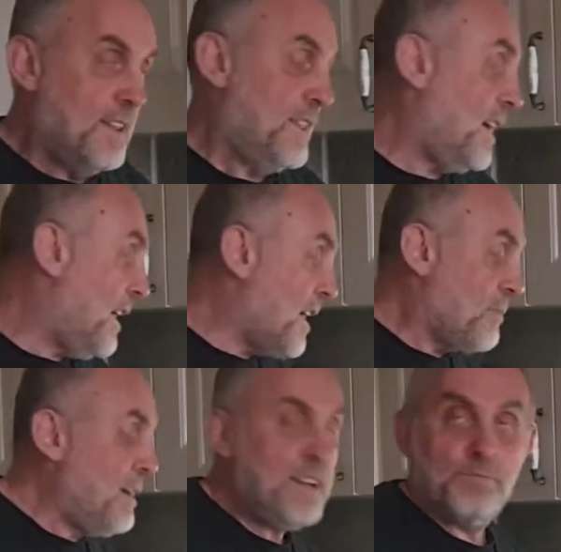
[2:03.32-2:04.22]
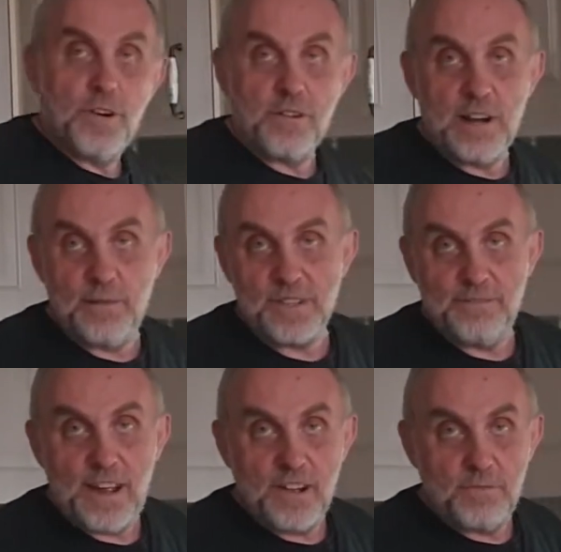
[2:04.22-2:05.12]
There are many programs
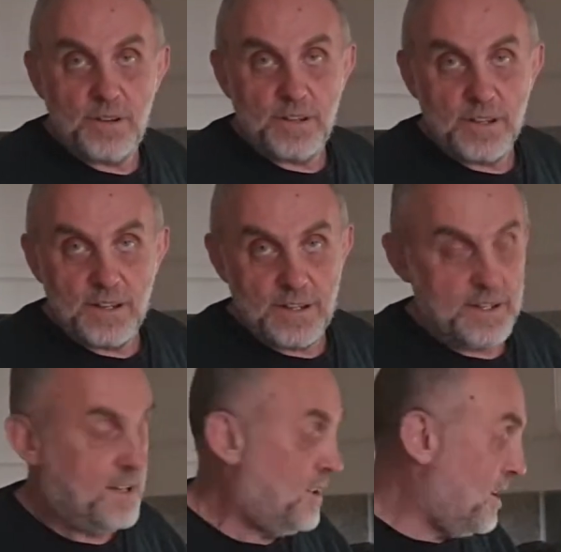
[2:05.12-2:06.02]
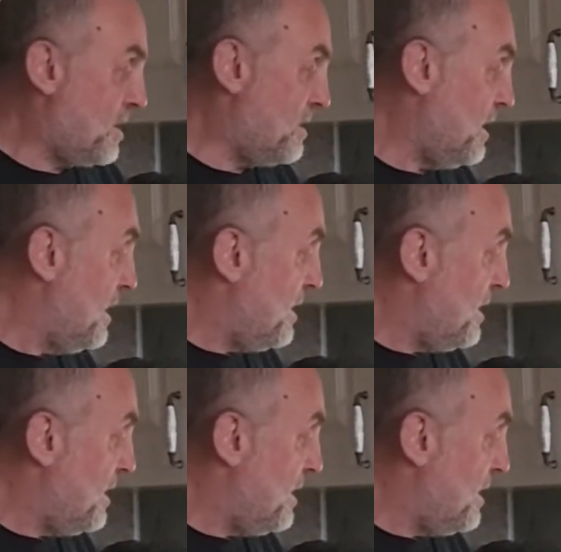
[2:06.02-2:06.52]
available here